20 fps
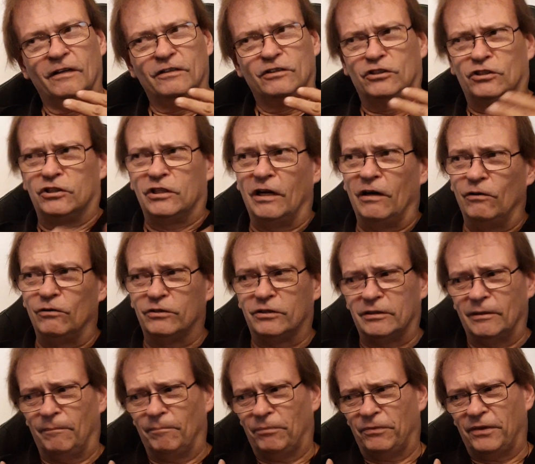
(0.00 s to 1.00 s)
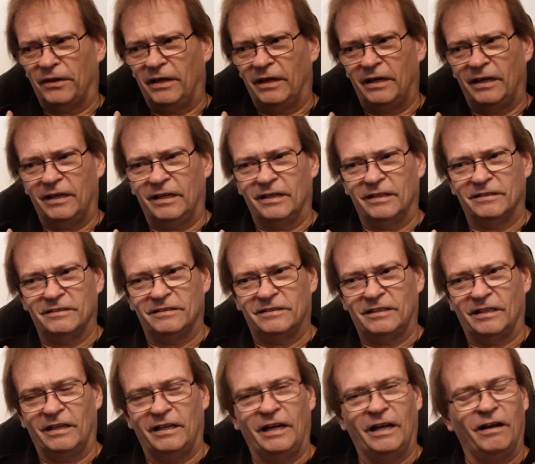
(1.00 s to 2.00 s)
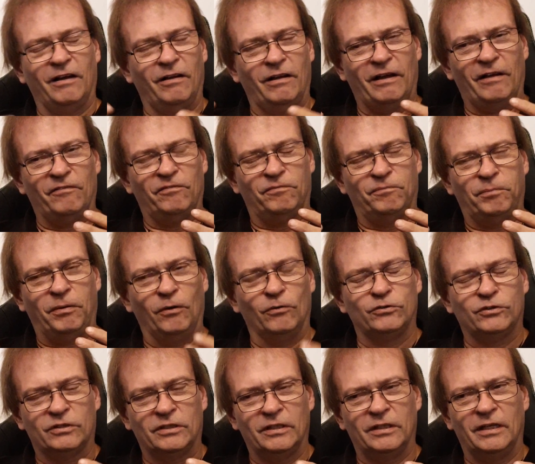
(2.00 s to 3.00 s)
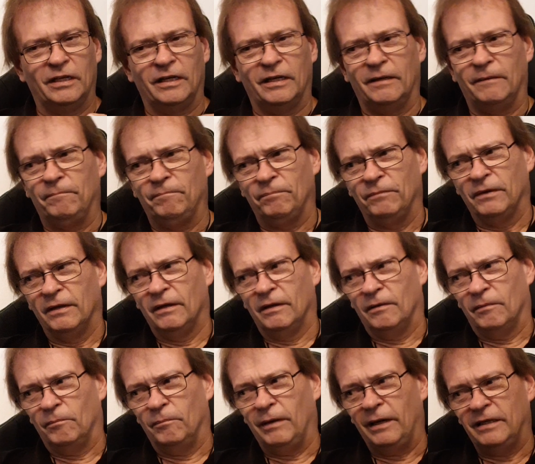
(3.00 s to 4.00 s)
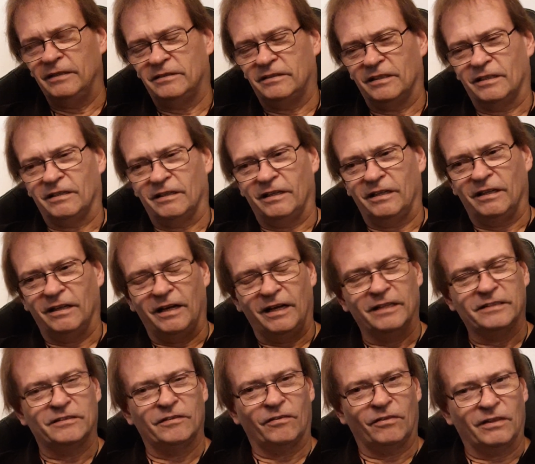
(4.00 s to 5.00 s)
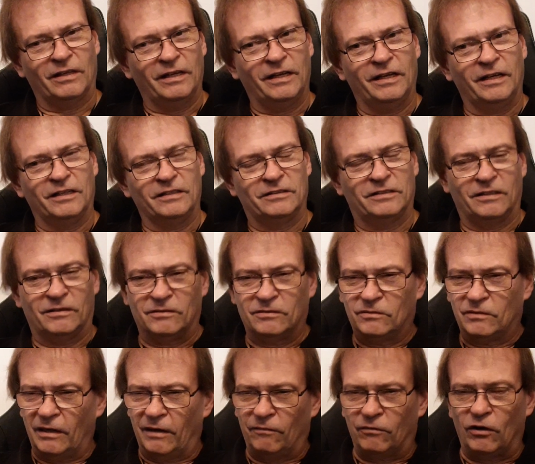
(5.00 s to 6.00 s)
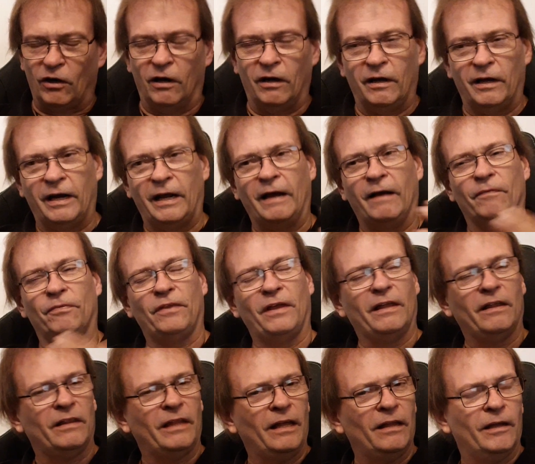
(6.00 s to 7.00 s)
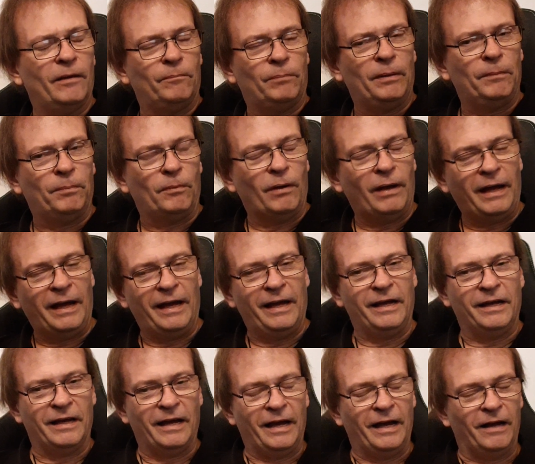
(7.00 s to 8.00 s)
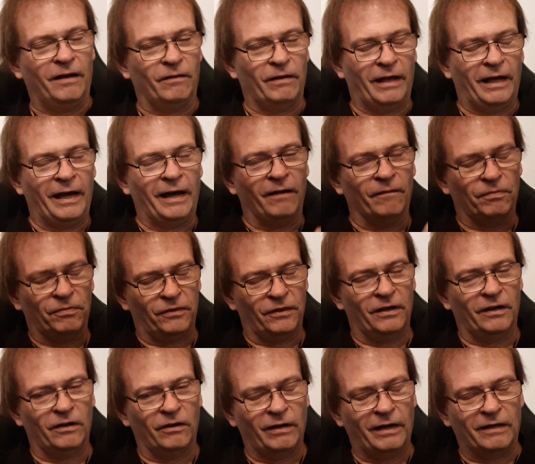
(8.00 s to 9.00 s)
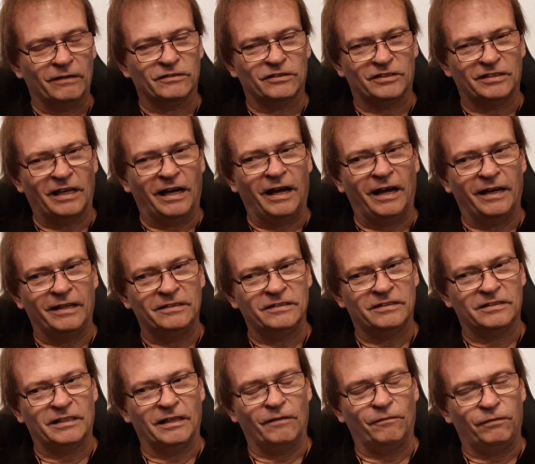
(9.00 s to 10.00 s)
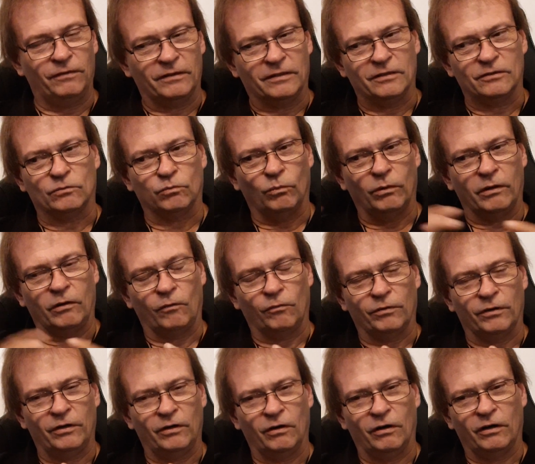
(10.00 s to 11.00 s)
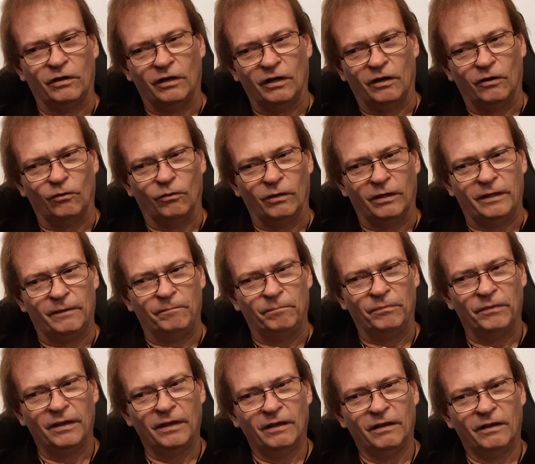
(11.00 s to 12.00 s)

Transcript: show some things. Uh, now, I've posted uh, basically lots of things that have gone out. They, they let people hang out out there outside and stuff at this one over here on Noland